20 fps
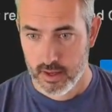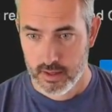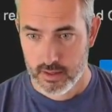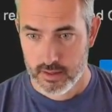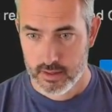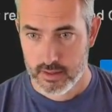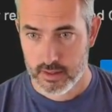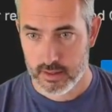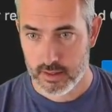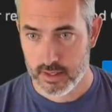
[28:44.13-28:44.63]

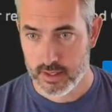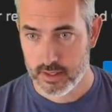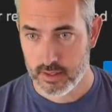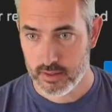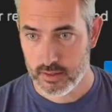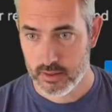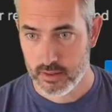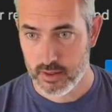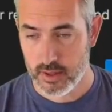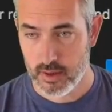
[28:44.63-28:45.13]
So let's go
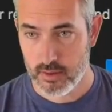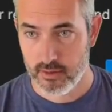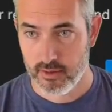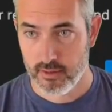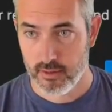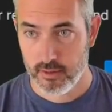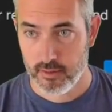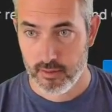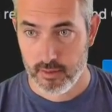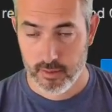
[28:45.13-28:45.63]
to the
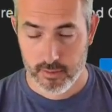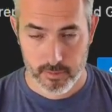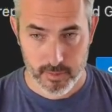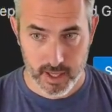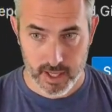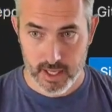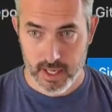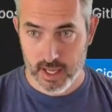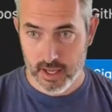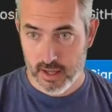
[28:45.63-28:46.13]

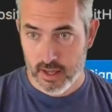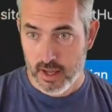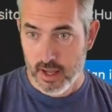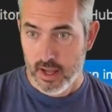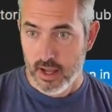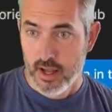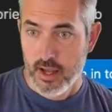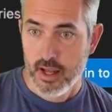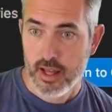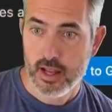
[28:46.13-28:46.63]
beginning.
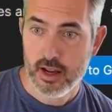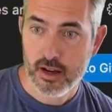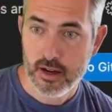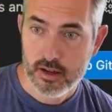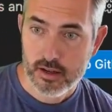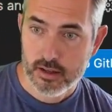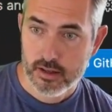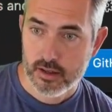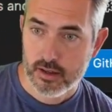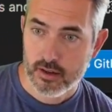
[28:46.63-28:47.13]
Here
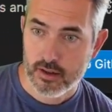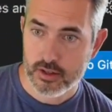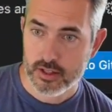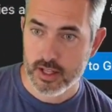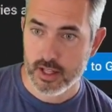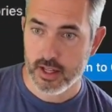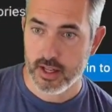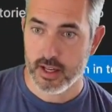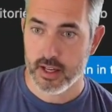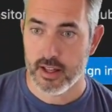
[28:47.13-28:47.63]
you're
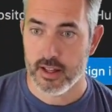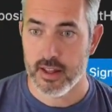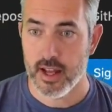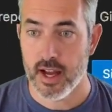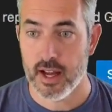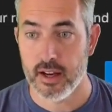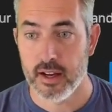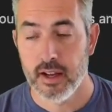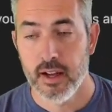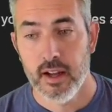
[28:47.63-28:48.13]
telling it
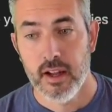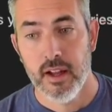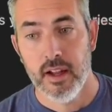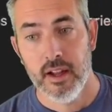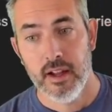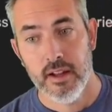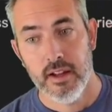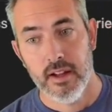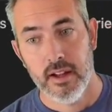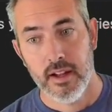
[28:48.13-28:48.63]
that
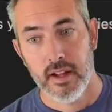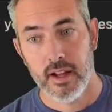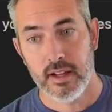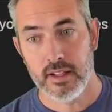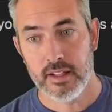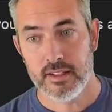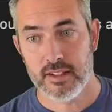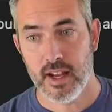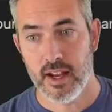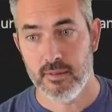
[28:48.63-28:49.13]

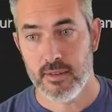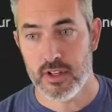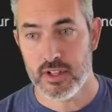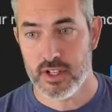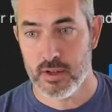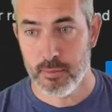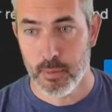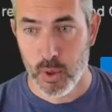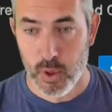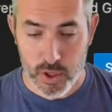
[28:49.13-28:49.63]
anytime there's a
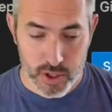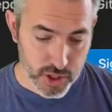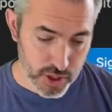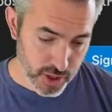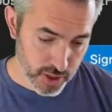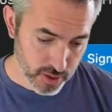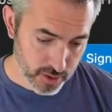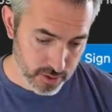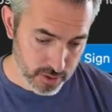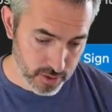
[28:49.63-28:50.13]
push
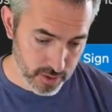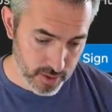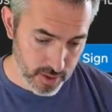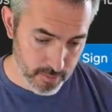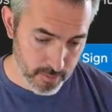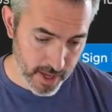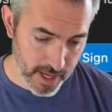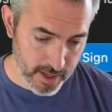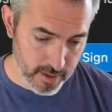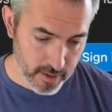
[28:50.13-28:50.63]
to the
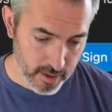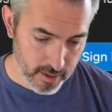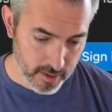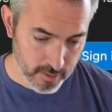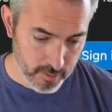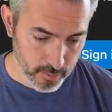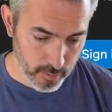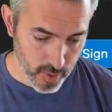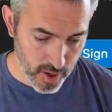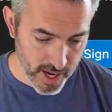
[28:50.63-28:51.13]
main
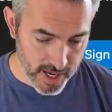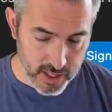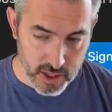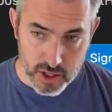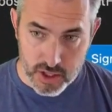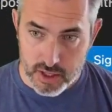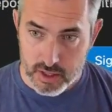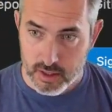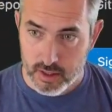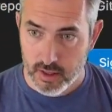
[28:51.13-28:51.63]

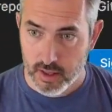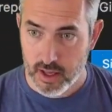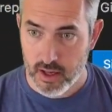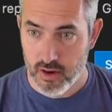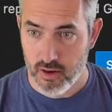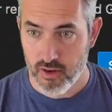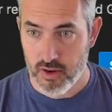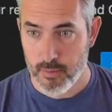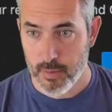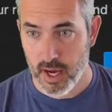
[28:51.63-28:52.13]
branch in your
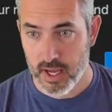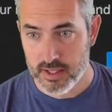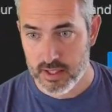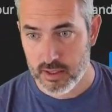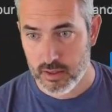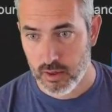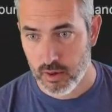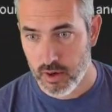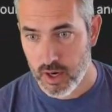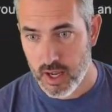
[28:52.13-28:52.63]

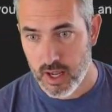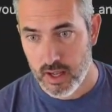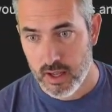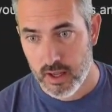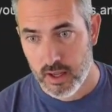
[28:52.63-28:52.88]
repository,